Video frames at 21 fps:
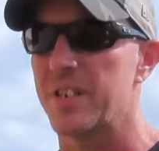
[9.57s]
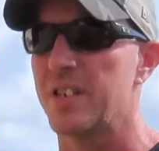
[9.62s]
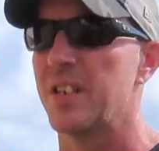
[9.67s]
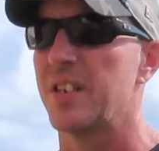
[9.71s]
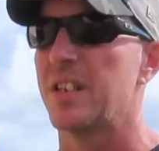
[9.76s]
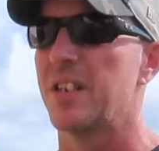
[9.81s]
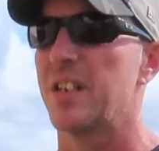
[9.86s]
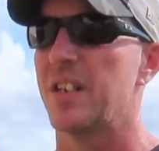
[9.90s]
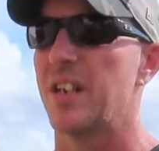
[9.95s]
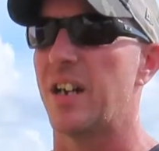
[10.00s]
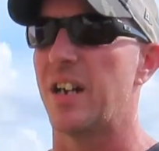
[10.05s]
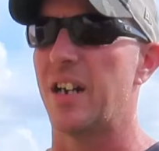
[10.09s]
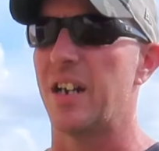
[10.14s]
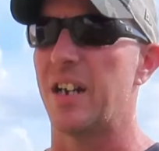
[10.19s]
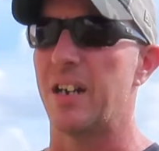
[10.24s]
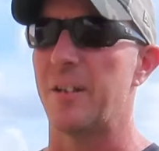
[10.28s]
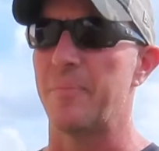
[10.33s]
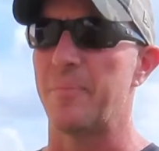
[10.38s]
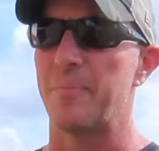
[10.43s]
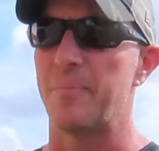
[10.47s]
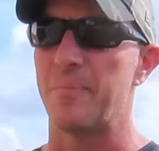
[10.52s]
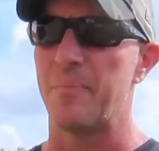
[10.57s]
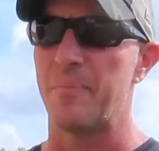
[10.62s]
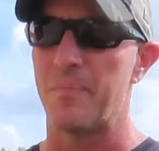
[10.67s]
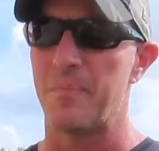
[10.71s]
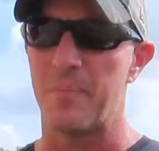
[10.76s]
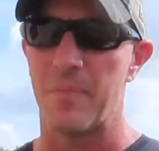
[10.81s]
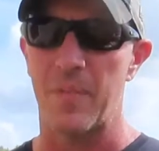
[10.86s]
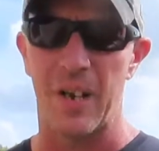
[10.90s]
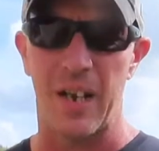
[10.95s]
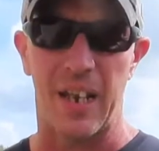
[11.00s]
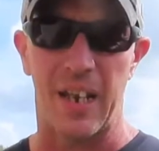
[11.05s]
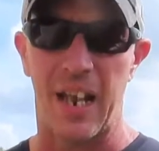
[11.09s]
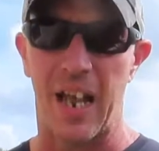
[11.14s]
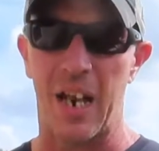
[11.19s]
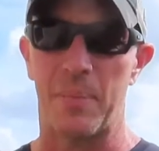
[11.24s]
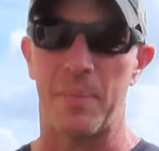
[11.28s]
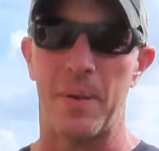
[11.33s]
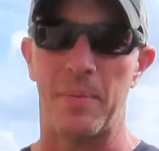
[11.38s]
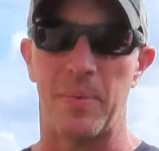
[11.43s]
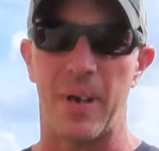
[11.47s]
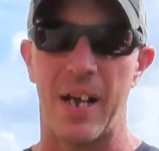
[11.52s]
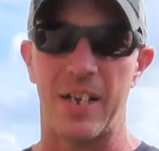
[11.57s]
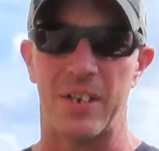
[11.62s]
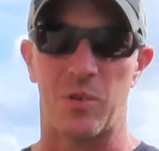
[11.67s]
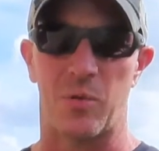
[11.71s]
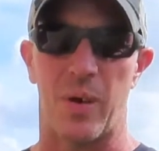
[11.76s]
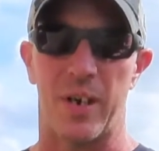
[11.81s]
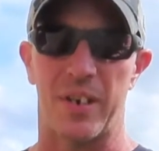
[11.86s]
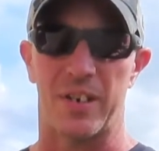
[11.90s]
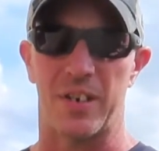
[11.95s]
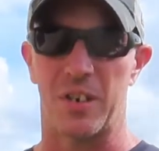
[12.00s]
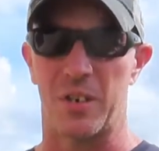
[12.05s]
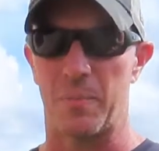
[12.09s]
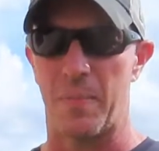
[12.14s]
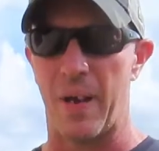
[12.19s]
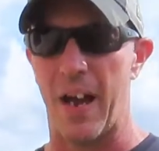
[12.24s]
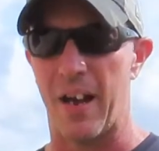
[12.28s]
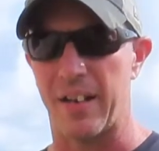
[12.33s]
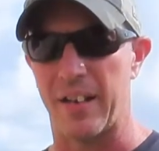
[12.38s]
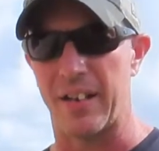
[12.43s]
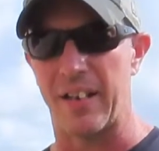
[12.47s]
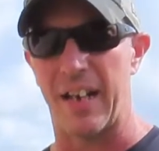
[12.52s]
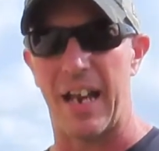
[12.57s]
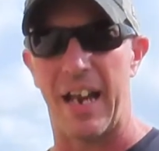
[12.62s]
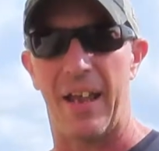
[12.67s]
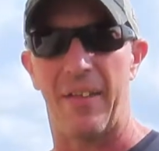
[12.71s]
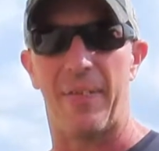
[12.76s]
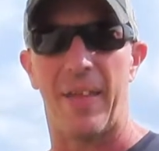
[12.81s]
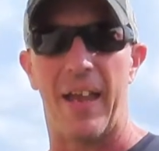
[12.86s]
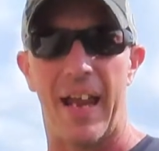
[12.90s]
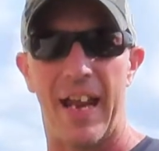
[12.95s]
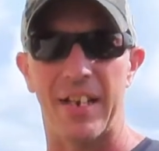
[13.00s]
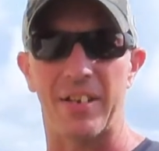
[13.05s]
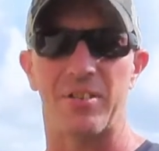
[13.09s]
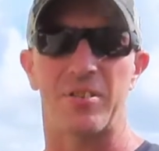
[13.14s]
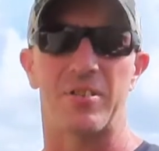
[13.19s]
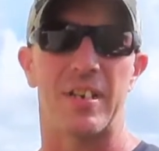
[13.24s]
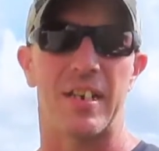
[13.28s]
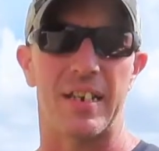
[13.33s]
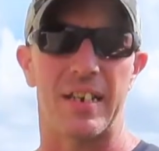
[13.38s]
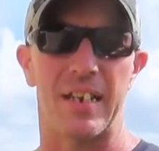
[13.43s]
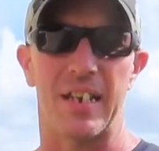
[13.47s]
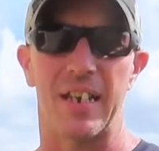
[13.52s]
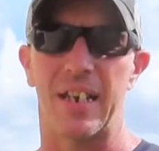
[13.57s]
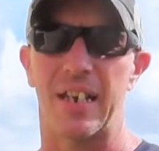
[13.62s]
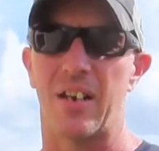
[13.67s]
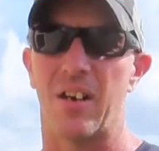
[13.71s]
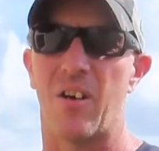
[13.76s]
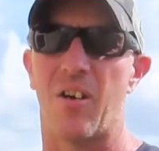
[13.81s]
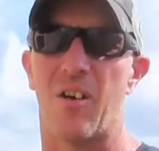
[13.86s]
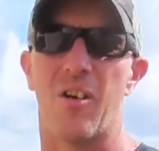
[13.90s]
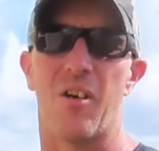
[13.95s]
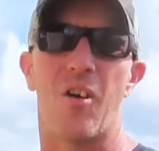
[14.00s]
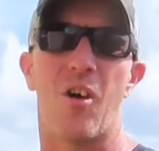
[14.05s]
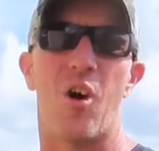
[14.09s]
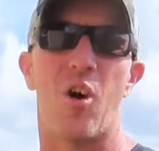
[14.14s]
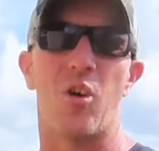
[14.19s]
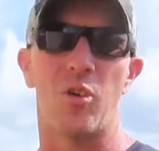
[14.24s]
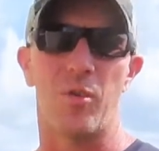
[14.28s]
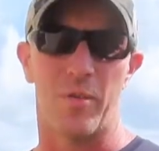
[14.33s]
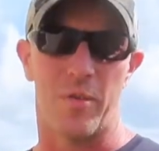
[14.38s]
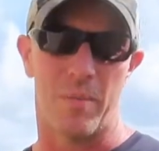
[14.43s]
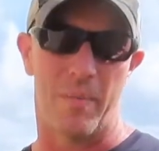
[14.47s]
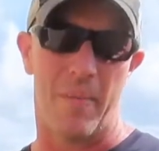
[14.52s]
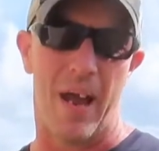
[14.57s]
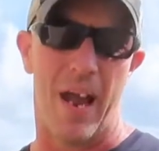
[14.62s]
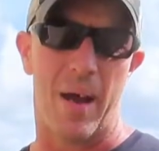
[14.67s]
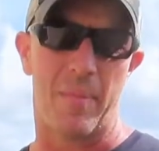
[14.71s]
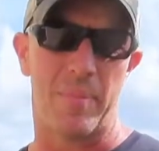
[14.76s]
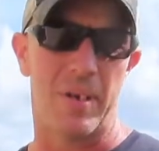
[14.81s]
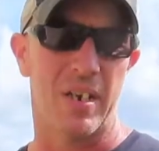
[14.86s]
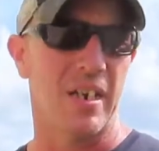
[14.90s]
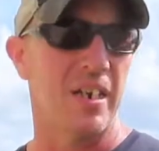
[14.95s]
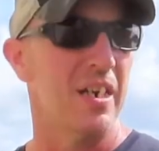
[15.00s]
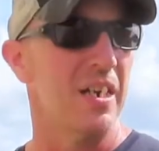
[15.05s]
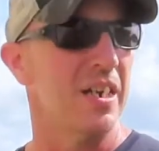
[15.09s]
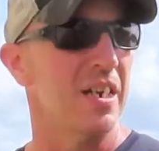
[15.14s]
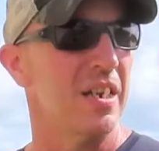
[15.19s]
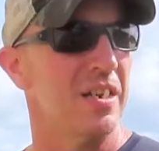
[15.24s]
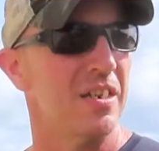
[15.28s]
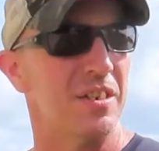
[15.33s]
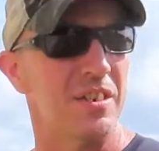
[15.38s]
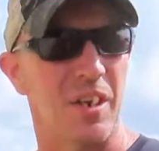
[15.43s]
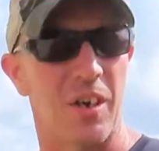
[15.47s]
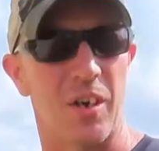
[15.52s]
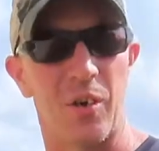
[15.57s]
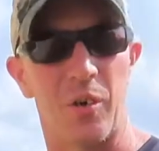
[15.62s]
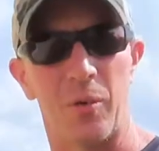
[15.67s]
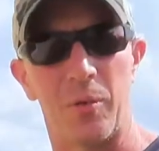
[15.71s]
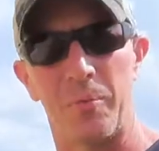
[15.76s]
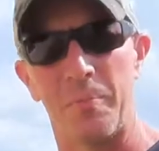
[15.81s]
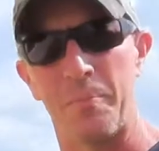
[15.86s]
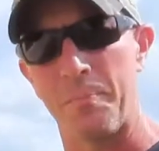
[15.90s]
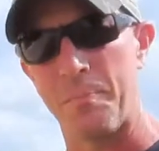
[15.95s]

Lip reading: A lot of people ask questions about it, and the answers they get are all over the map. So